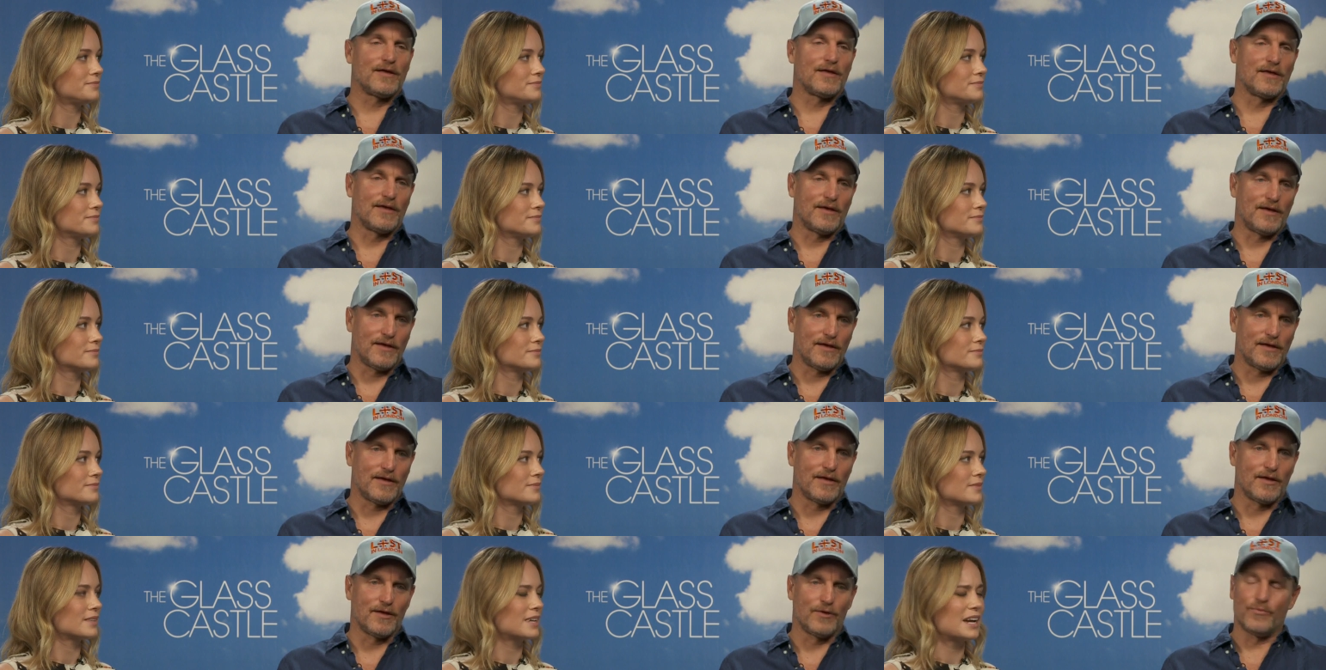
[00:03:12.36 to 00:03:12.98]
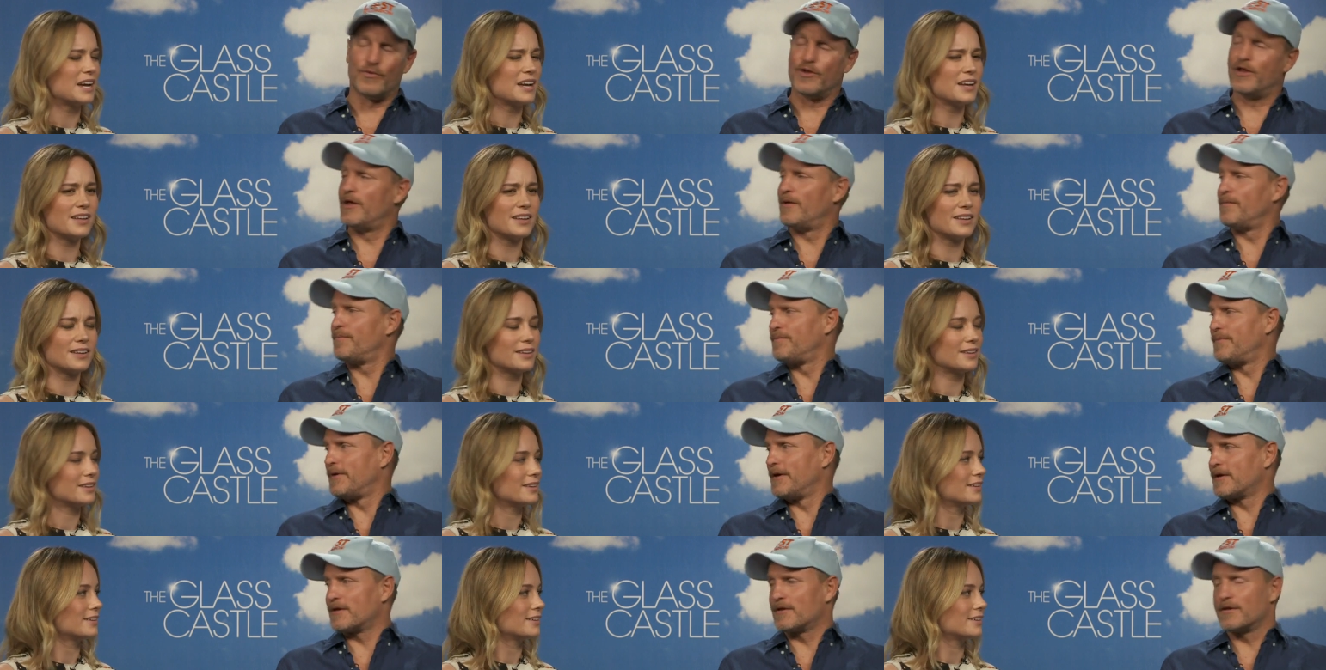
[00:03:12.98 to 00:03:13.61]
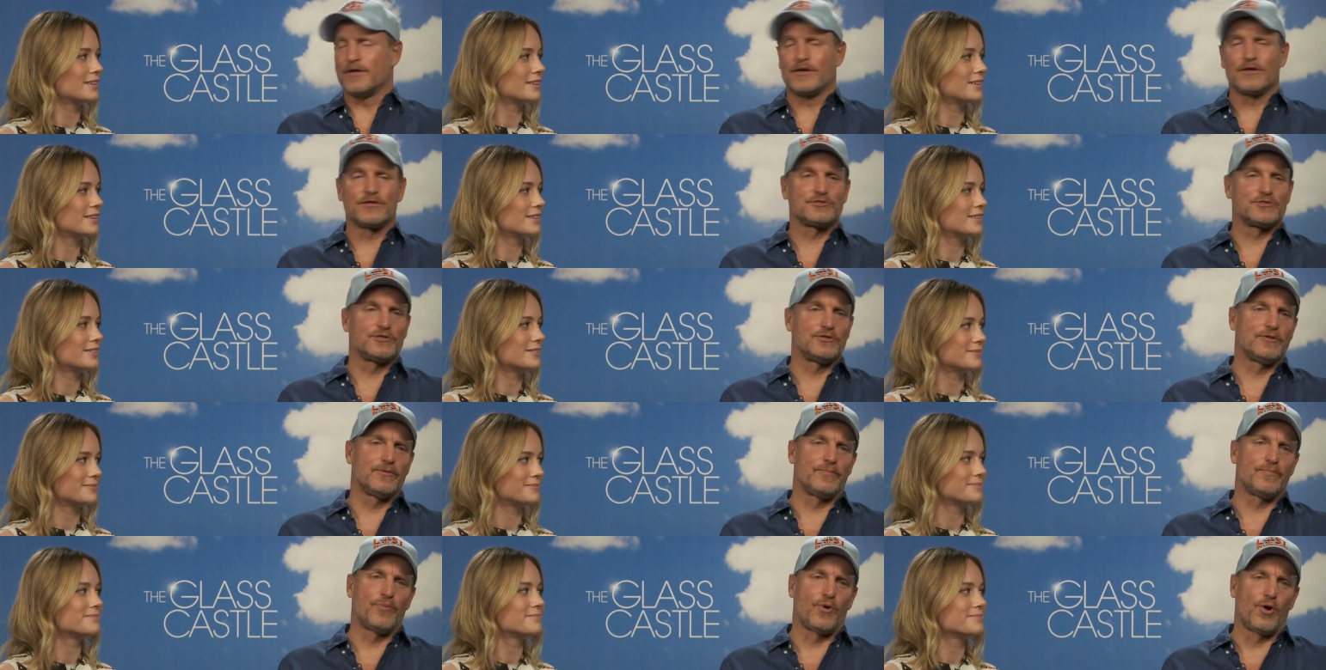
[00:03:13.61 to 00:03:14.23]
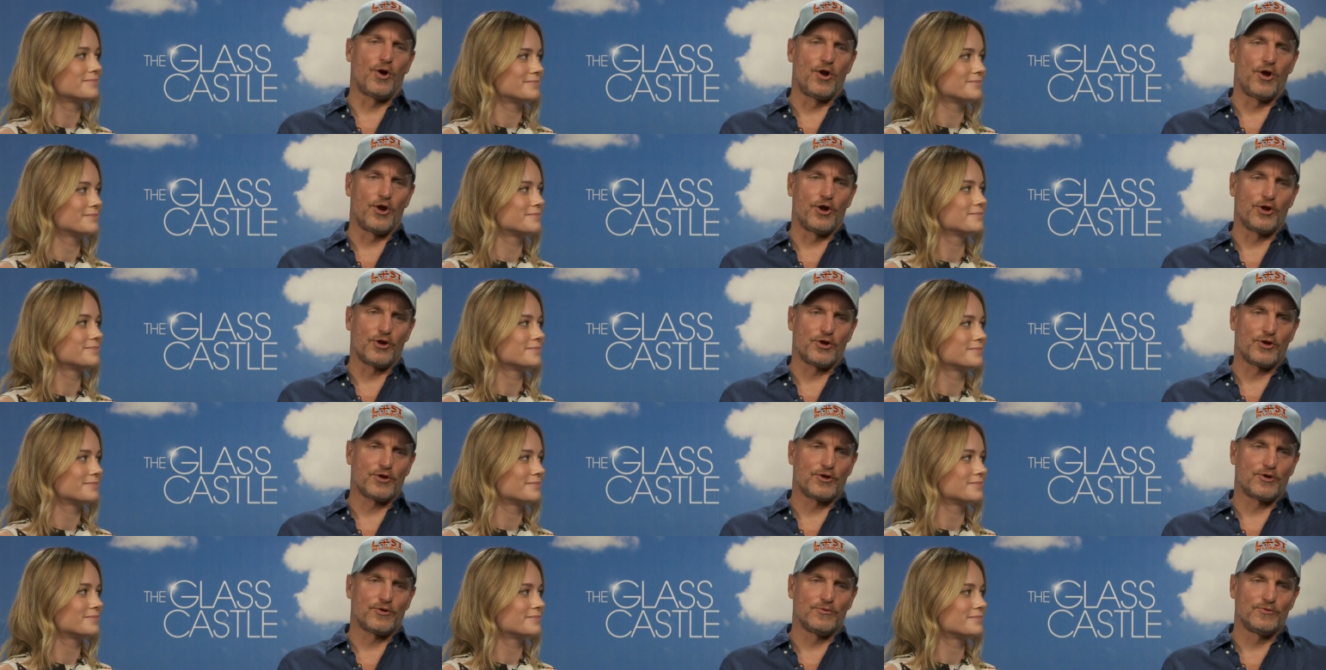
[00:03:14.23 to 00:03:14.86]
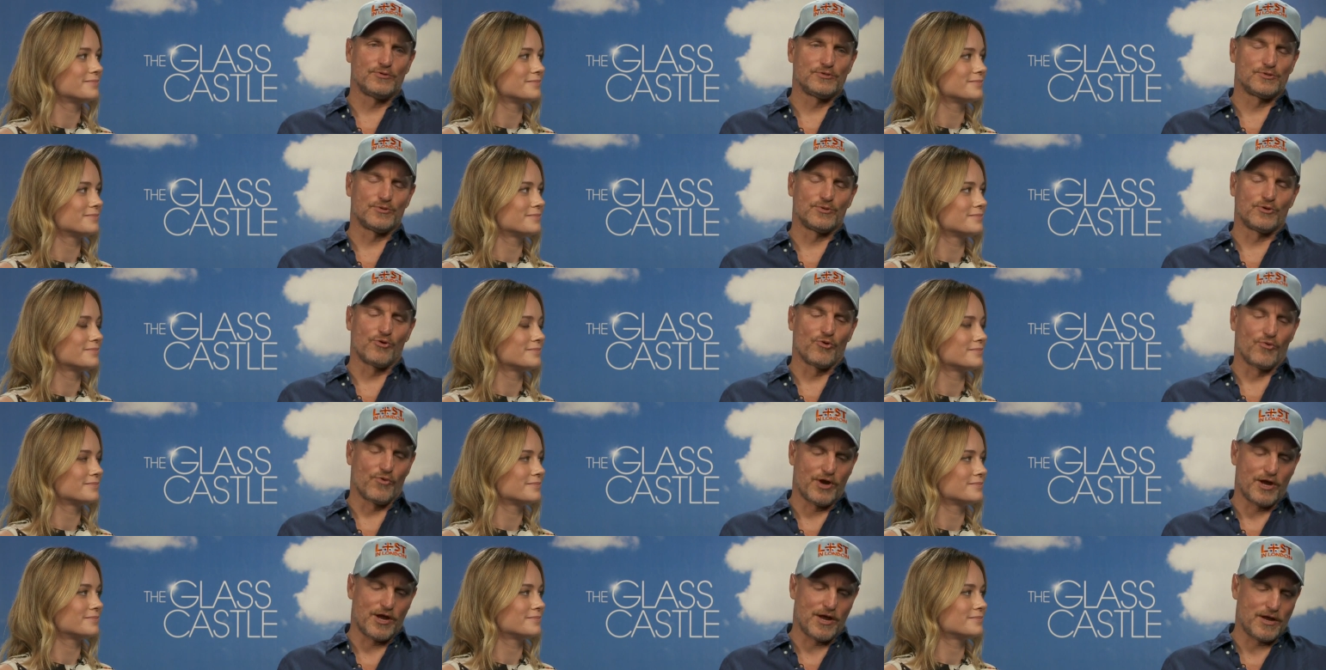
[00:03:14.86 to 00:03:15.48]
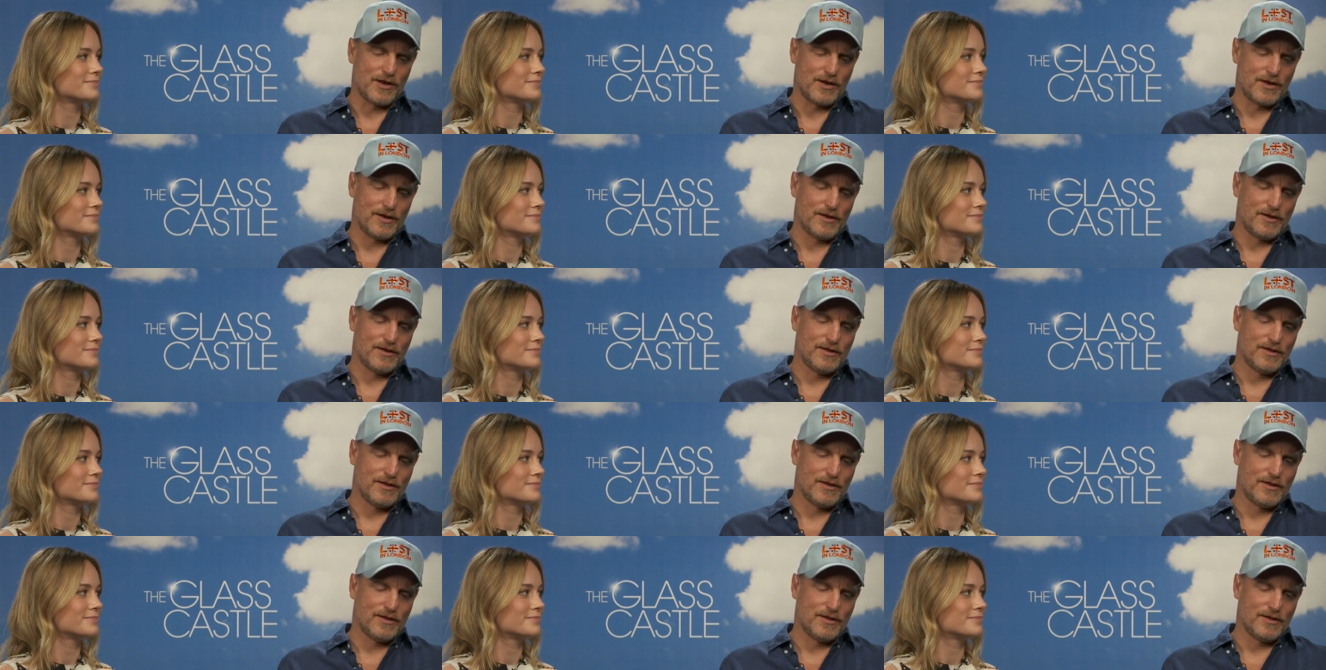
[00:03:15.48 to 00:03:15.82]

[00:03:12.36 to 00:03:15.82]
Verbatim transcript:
Speaker 1: yeah, and we'd have picnics in the park, which were great.